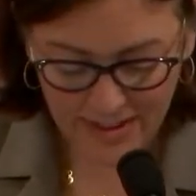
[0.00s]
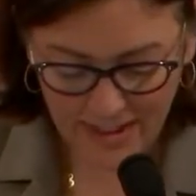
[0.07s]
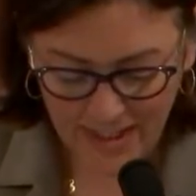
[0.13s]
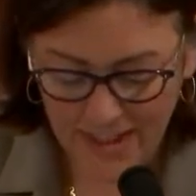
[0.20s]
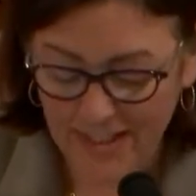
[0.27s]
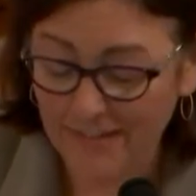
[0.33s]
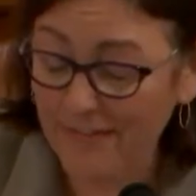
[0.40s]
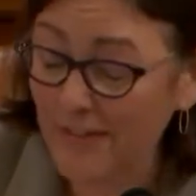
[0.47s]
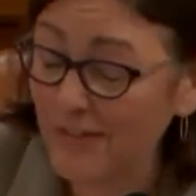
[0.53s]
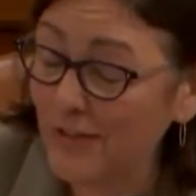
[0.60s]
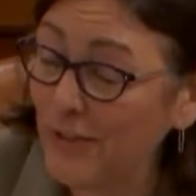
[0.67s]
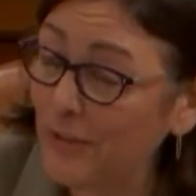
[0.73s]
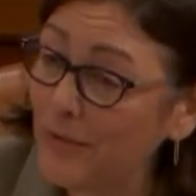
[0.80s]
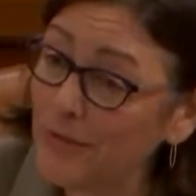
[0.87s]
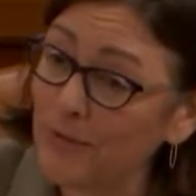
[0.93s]
And if there's
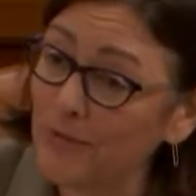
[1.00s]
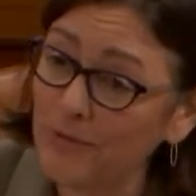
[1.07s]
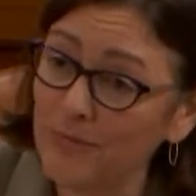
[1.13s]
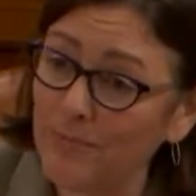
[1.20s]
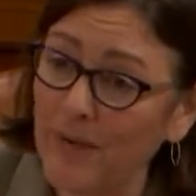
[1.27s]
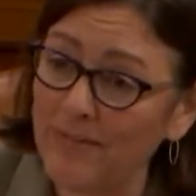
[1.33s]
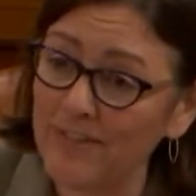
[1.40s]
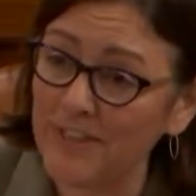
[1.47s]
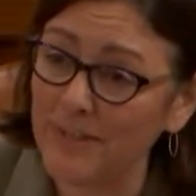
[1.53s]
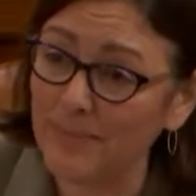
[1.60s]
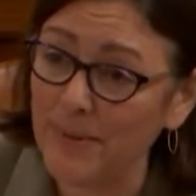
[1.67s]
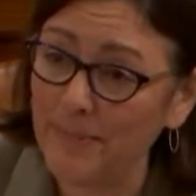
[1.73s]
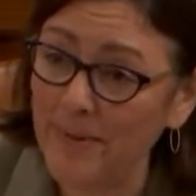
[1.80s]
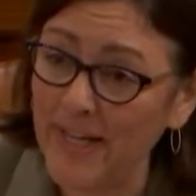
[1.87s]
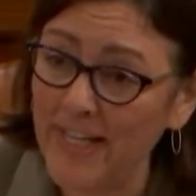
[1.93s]
no profit to
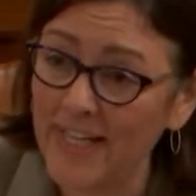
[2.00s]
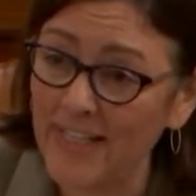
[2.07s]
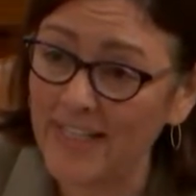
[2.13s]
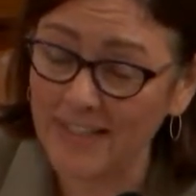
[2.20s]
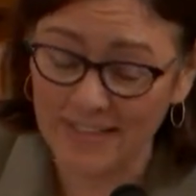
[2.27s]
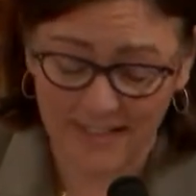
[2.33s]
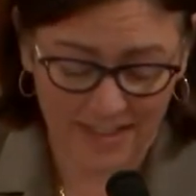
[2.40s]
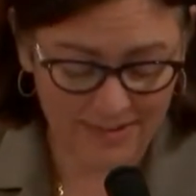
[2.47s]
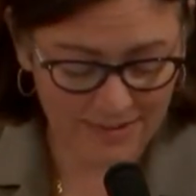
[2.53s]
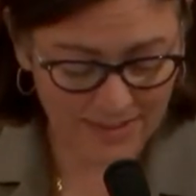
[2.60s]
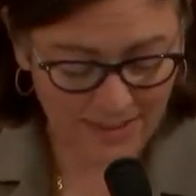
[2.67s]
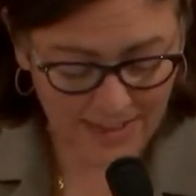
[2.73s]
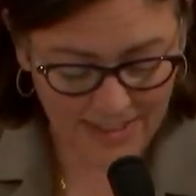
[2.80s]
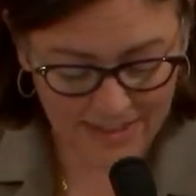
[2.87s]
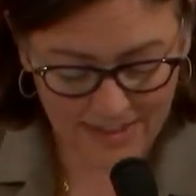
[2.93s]
be made, it sounds
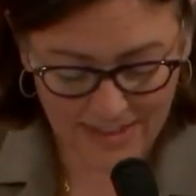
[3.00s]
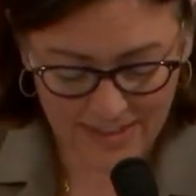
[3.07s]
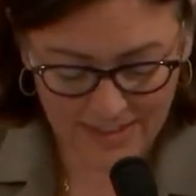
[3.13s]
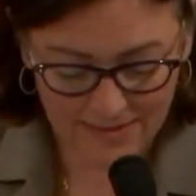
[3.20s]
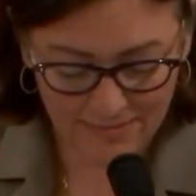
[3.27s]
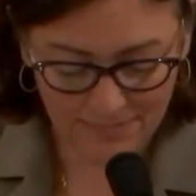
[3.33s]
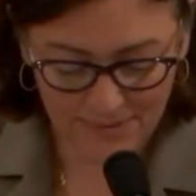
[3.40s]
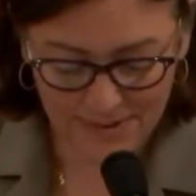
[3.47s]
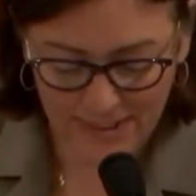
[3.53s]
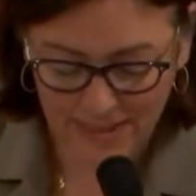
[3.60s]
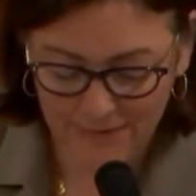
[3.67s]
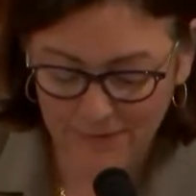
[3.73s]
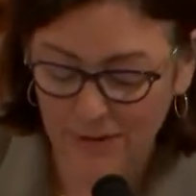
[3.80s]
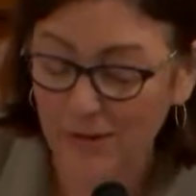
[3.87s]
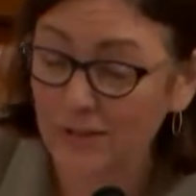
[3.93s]
like the same
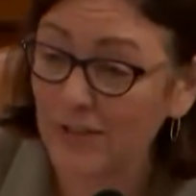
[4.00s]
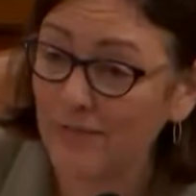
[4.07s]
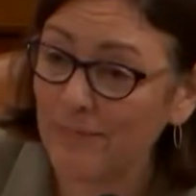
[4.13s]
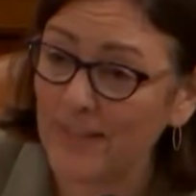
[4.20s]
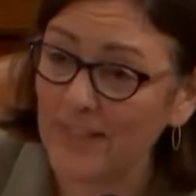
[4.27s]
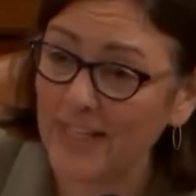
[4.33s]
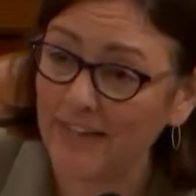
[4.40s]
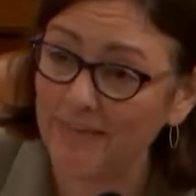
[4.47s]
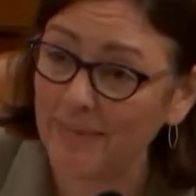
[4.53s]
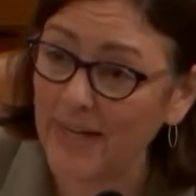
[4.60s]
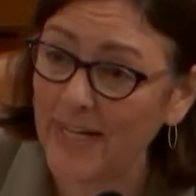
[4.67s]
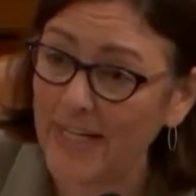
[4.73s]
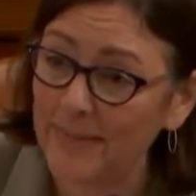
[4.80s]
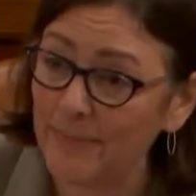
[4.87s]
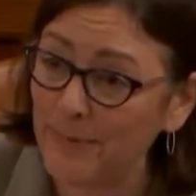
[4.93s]
folks who've been left
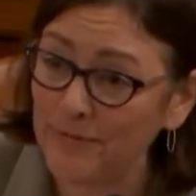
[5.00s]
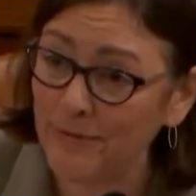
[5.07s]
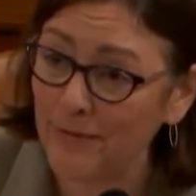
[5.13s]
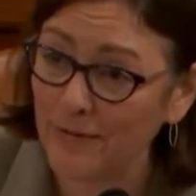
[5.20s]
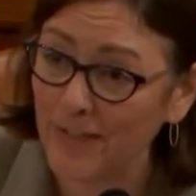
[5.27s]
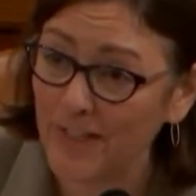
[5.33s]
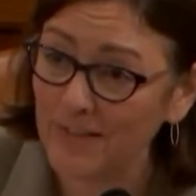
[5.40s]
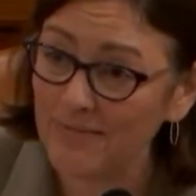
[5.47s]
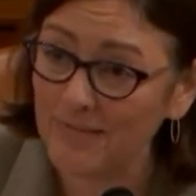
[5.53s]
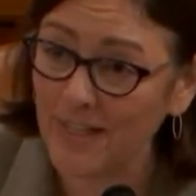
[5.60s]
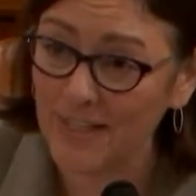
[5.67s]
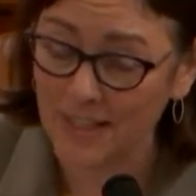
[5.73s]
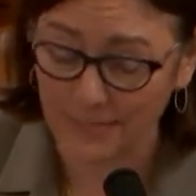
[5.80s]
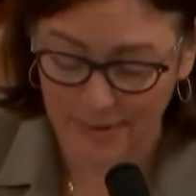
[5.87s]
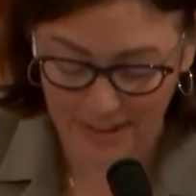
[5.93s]
behind before are
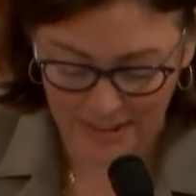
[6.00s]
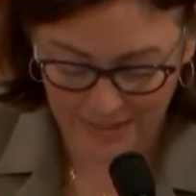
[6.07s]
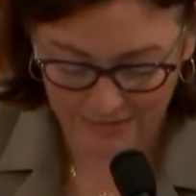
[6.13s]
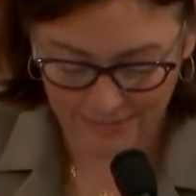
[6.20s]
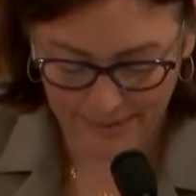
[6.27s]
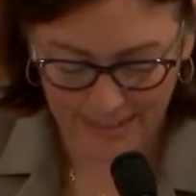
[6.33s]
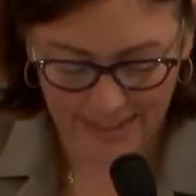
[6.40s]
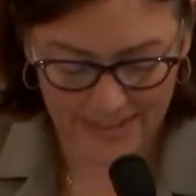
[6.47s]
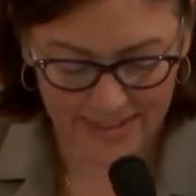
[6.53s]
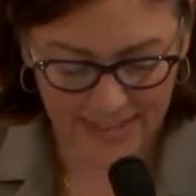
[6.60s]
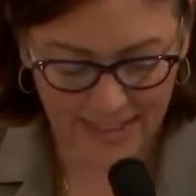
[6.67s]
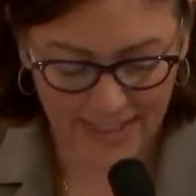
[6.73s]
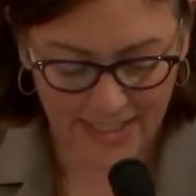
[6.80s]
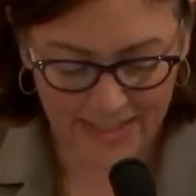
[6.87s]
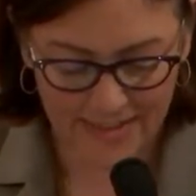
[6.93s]
going to be left behind
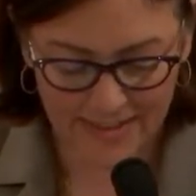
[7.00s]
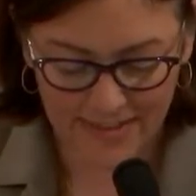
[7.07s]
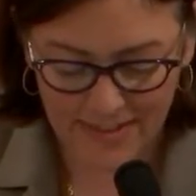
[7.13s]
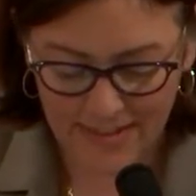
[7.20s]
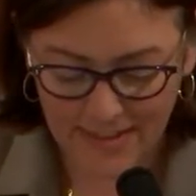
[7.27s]
again.